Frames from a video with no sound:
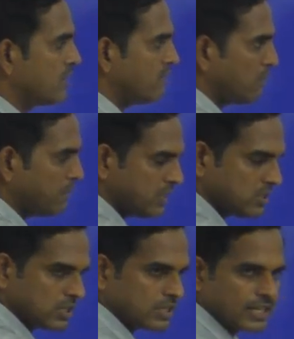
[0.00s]
they
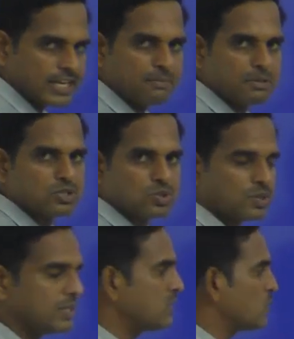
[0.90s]
can be
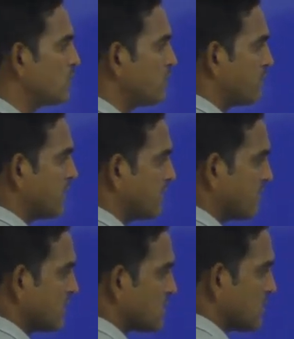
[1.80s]
stored in two different
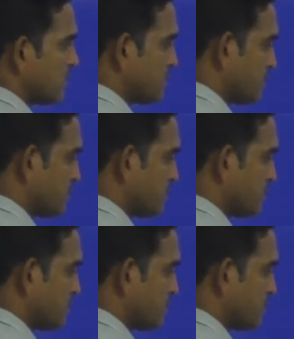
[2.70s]
ways.